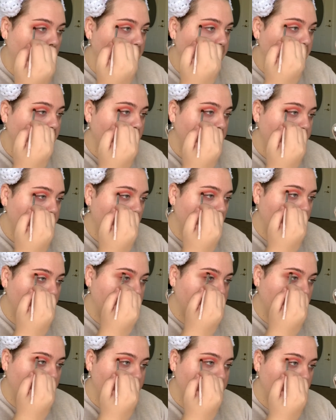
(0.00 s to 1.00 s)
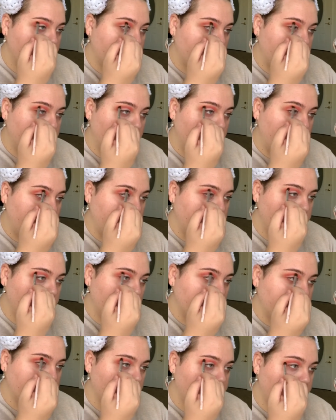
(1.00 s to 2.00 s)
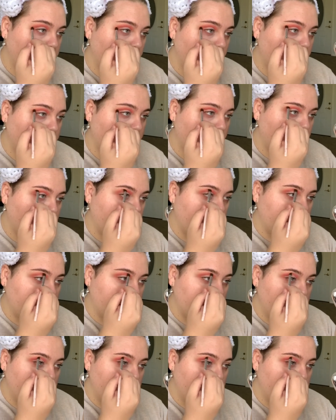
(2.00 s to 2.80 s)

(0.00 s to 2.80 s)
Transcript: pretty much whatever I put my mind to for the most part.